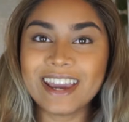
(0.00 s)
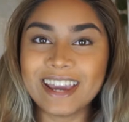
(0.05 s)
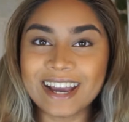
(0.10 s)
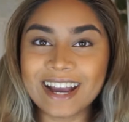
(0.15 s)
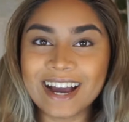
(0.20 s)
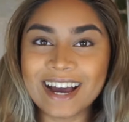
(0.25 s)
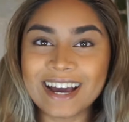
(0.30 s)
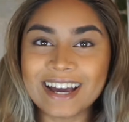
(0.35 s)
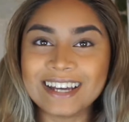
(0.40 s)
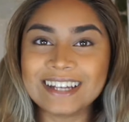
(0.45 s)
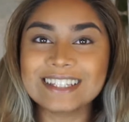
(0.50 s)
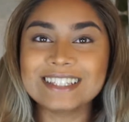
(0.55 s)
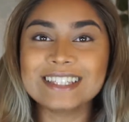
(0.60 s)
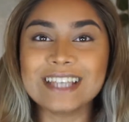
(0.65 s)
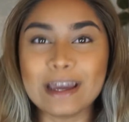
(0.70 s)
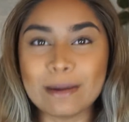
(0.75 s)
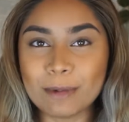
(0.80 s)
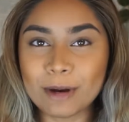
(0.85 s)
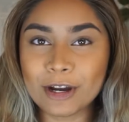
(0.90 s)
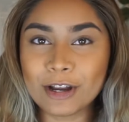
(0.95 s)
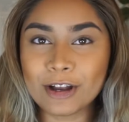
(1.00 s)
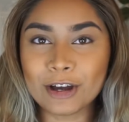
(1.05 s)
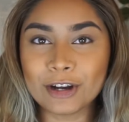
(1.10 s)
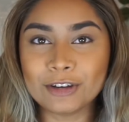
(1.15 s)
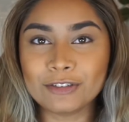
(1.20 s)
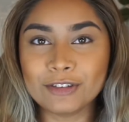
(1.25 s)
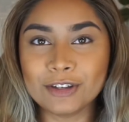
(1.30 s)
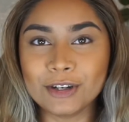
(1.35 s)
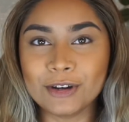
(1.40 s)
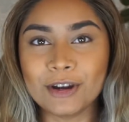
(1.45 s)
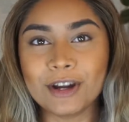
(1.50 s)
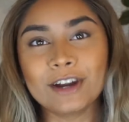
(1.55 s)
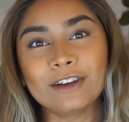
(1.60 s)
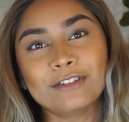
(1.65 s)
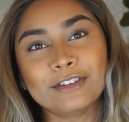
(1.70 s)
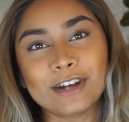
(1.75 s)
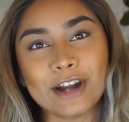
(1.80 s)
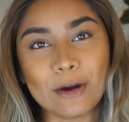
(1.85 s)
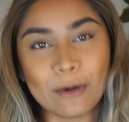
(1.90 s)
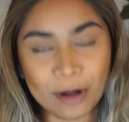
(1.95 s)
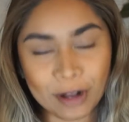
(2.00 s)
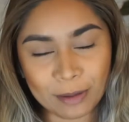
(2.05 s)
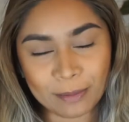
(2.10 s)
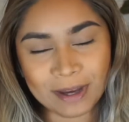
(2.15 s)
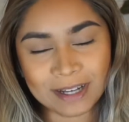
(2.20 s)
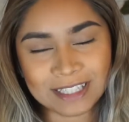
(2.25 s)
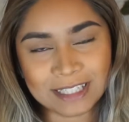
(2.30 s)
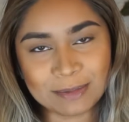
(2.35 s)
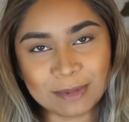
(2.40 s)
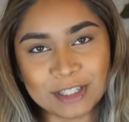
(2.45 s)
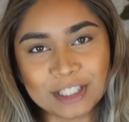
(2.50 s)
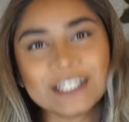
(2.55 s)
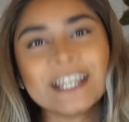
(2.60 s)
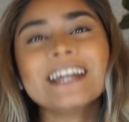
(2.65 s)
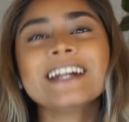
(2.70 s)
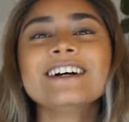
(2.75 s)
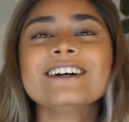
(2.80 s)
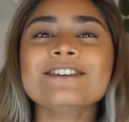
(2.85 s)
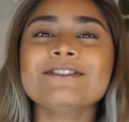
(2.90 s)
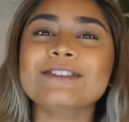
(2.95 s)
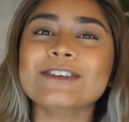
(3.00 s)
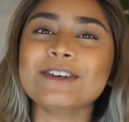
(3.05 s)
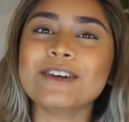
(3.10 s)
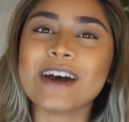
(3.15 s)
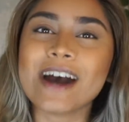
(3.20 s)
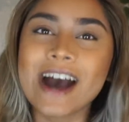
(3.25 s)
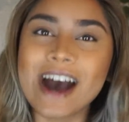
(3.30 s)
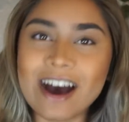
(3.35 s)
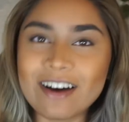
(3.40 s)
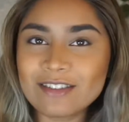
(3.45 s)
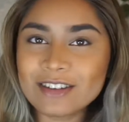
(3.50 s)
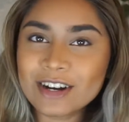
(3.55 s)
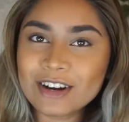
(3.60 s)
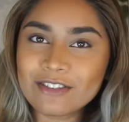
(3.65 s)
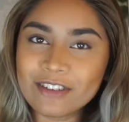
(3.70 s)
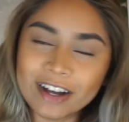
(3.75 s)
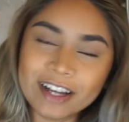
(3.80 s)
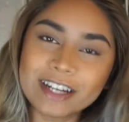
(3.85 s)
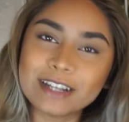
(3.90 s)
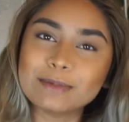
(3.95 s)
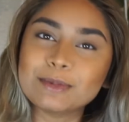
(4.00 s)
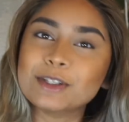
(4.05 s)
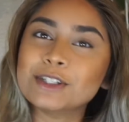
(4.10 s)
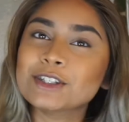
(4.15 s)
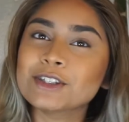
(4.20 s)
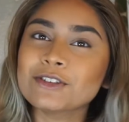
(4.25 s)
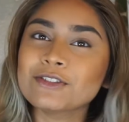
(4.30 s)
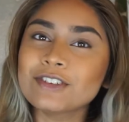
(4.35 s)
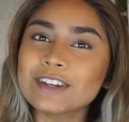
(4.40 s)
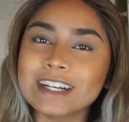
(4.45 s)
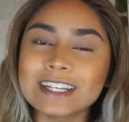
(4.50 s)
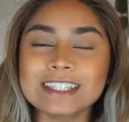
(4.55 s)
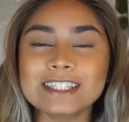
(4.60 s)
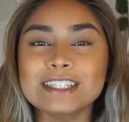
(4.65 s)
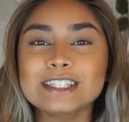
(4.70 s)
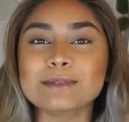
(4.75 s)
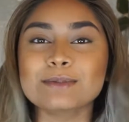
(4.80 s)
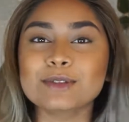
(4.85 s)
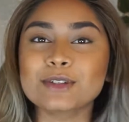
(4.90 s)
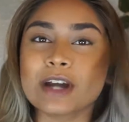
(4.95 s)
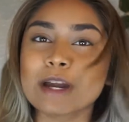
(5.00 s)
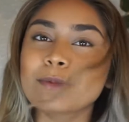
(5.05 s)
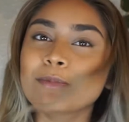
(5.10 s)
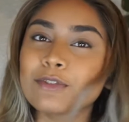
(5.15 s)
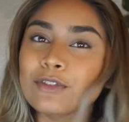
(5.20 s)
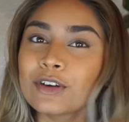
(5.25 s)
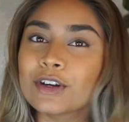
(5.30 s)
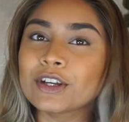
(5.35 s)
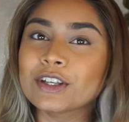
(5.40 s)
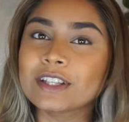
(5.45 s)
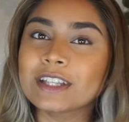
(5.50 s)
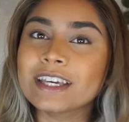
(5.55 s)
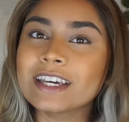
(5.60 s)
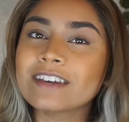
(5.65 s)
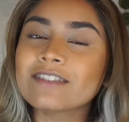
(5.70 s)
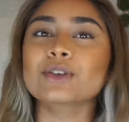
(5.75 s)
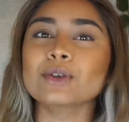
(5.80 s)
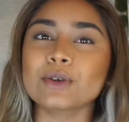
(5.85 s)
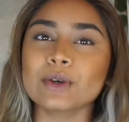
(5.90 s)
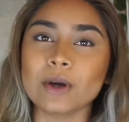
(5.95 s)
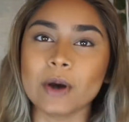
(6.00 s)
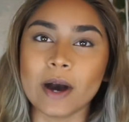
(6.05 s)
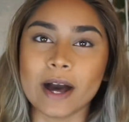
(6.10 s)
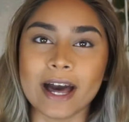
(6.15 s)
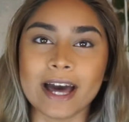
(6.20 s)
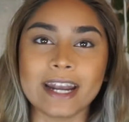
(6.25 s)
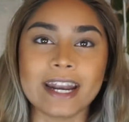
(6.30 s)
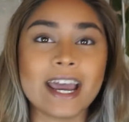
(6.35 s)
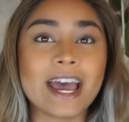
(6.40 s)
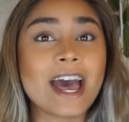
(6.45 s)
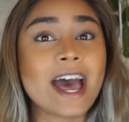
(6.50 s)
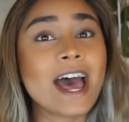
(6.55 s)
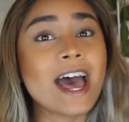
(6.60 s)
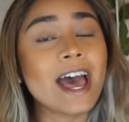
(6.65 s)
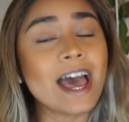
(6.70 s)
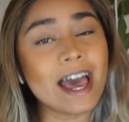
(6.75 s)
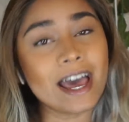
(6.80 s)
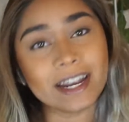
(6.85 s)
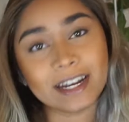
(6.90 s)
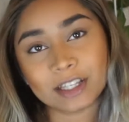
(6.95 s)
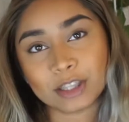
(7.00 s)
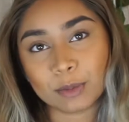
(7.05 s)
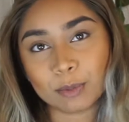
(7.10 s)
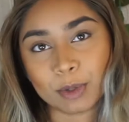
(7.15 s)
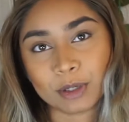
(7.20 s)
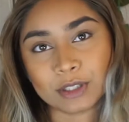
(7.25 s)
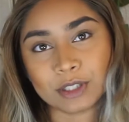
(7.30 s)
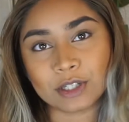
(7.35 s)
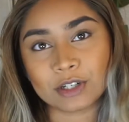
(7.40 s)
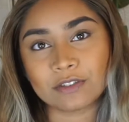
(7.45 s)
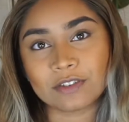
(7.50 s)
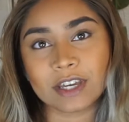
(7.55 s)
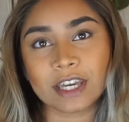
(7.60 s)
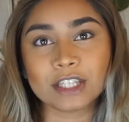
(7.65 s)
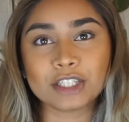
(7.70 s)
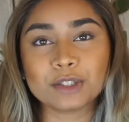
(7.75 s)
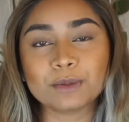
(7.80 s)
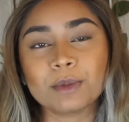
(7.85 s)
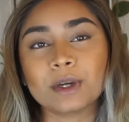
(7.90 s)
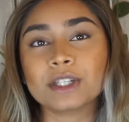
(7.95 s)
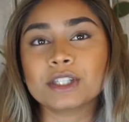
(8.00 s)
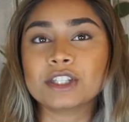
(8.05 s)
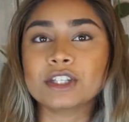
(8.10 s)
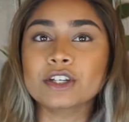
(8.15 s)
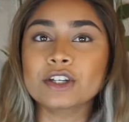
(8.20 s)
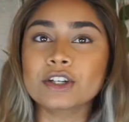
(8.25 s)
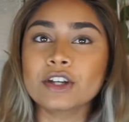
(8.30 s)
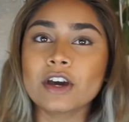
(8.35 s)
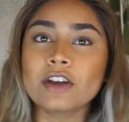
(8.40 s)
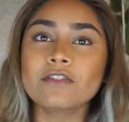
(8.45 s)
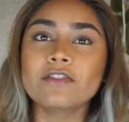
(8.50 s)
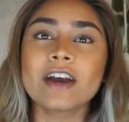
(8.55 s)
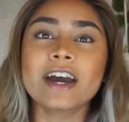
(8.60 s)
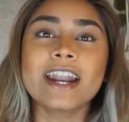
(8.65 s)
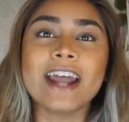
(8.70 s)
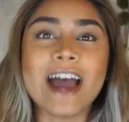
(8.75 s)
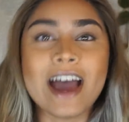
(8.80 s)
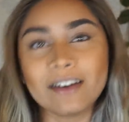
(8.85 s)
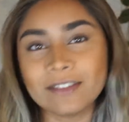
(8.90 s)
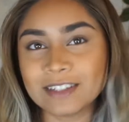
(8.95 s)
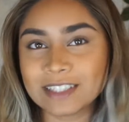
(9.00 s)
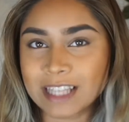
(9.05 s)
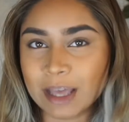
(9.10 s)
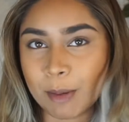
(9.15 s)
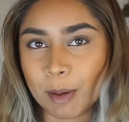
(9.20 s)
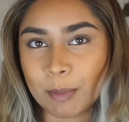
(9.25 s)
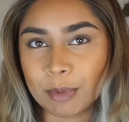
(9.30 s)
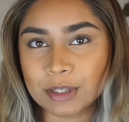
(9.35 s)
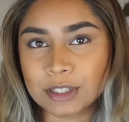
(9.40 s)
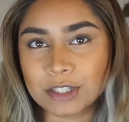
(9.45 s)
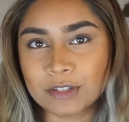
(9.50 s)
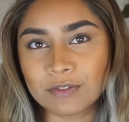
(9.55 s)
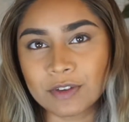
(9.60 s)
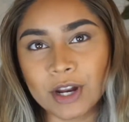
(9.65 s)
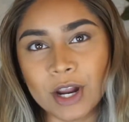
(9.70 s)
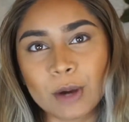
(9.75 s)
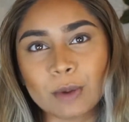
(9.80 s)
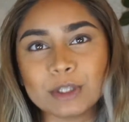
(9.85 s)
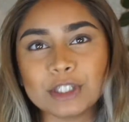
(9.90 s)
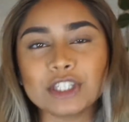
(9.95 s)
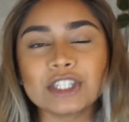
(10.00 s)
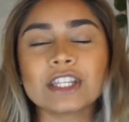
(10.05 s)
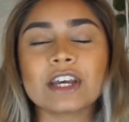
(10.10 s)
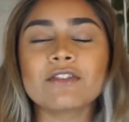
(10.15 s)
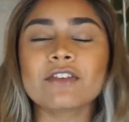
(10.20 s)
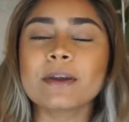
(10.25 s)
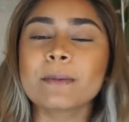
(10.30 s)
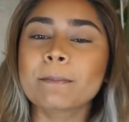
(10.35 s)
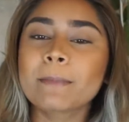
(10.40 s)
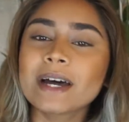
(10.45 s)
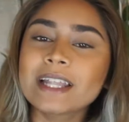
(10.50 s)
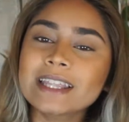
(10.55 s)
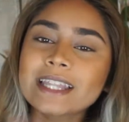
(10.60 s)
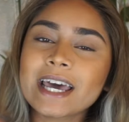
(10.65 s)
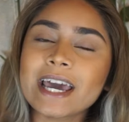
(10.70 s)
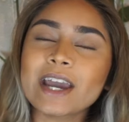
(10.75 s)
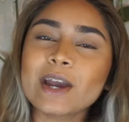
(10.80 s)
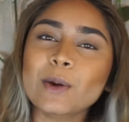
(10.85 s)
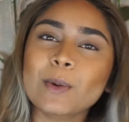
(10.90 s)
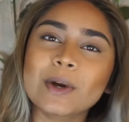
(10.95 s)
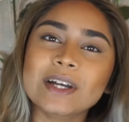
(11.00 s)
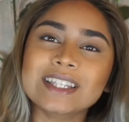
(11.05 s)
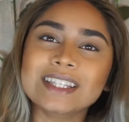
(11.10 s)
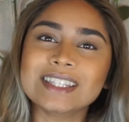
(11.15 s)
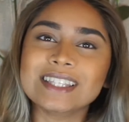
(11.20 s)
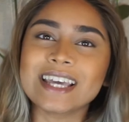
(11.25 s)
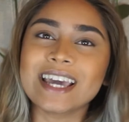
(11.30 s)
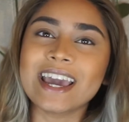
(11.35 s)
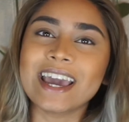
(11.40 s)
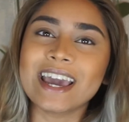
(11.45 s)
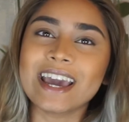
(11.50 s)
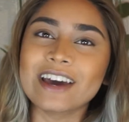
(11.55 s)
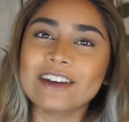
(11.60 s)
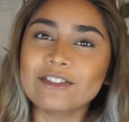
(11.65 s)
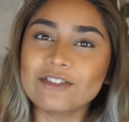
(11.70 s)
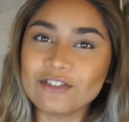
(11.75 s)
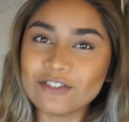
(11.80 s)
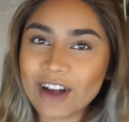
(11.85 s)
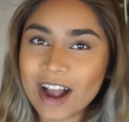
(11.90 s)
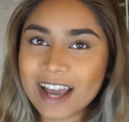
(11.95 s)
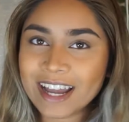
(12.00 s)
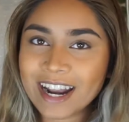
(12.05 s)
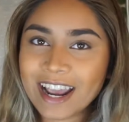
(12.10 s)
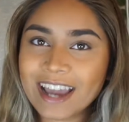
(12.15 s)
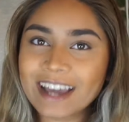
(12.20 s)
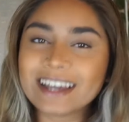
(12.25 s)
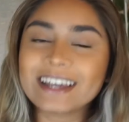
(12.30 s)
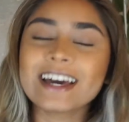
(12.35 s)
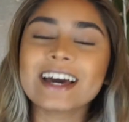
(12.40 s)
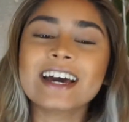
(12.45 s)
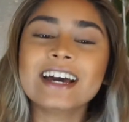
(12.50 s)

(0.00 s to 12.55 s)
Hey guys, I'm MUAriana. If you're new here, if you're not, welcome back to my channel. If you haven't already, please don't forget to subscribe before you leave. You can go ahead and hit the post notification bell so you're notified every time I post a video, which is every Monday, Wednesday, and Friday.